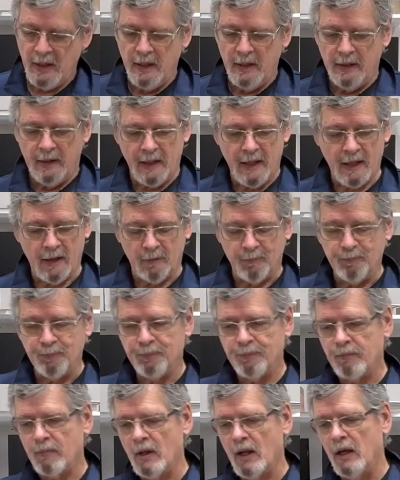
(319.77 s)
Now,
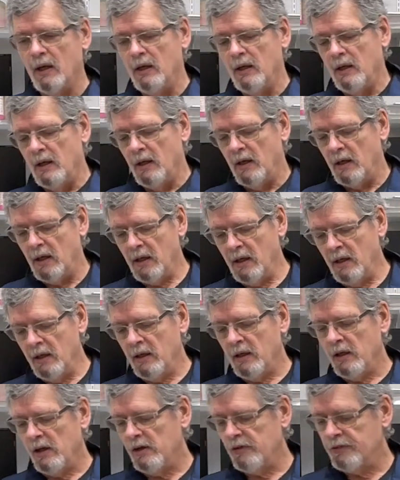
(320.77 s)

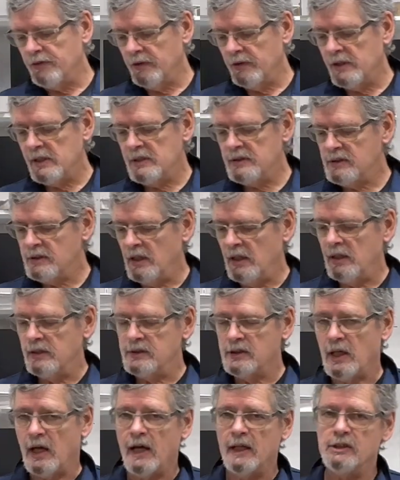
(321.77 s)
for these
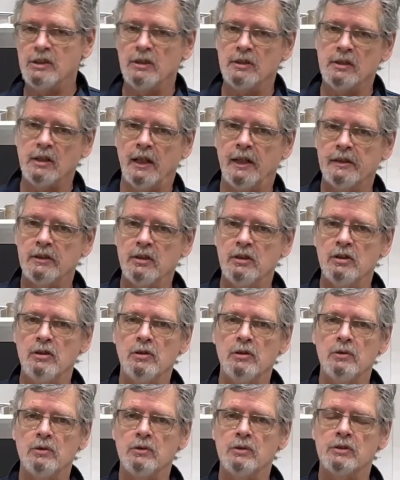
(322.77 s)
nuts, I just like to
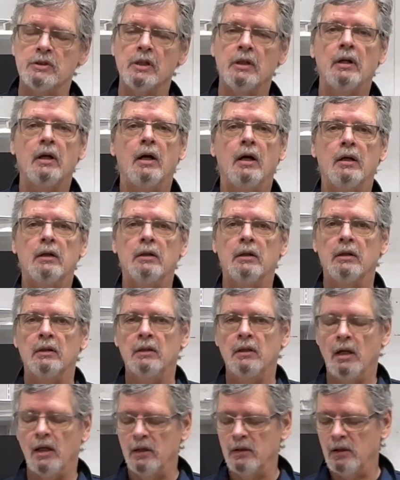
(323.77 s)
use
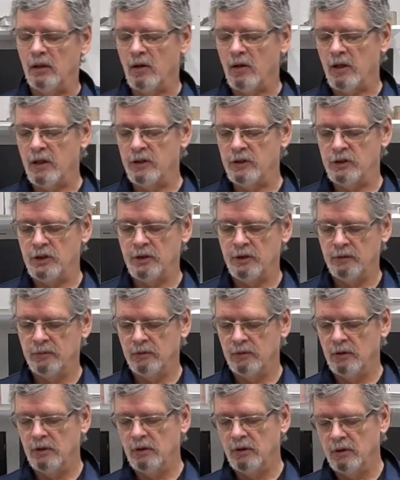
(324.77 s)
a large
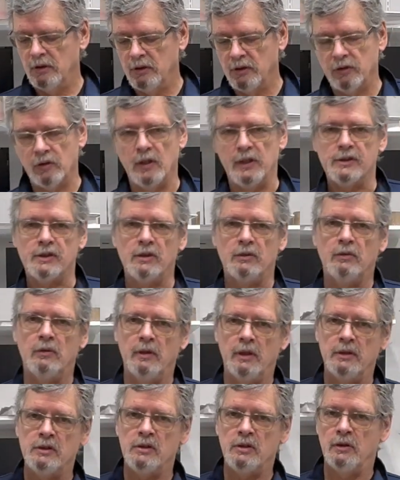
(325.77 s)
crescent
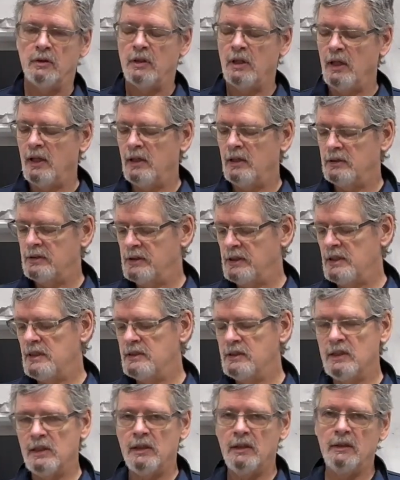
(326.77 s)
wrench, okay? It's
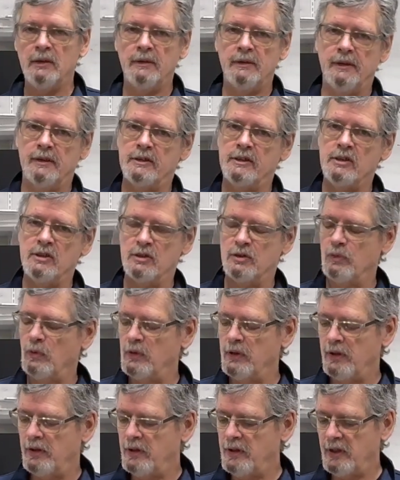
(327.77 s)
easy. This is
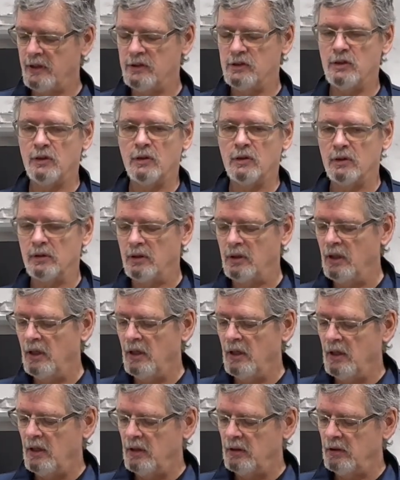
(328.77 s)
one of the things you can
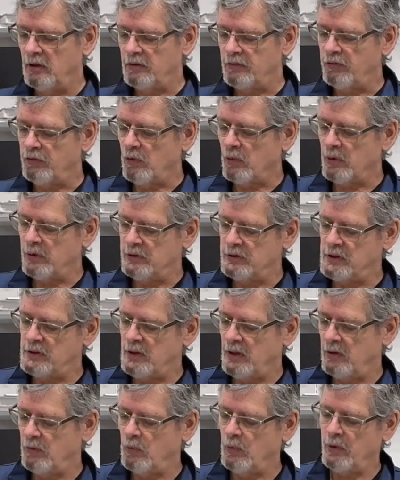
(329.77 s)
look for
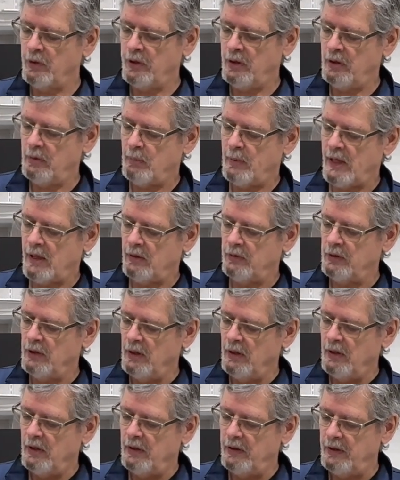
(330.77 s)
instead of worrying about
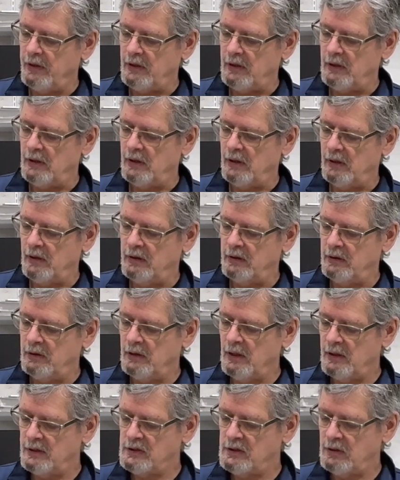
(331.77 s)
the
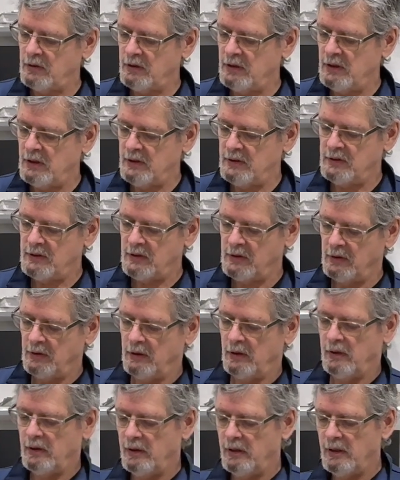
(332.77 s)
nuts on
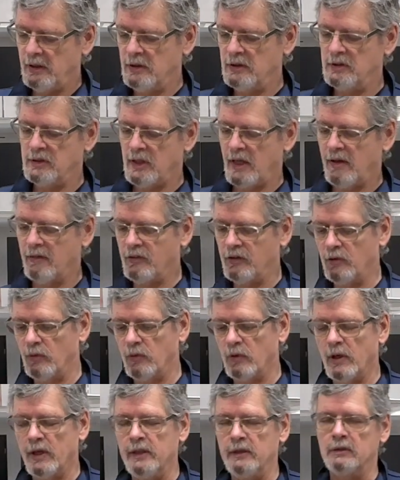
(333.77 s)
these having the
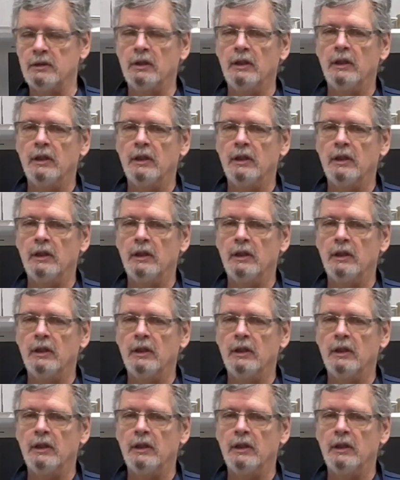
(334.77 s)
right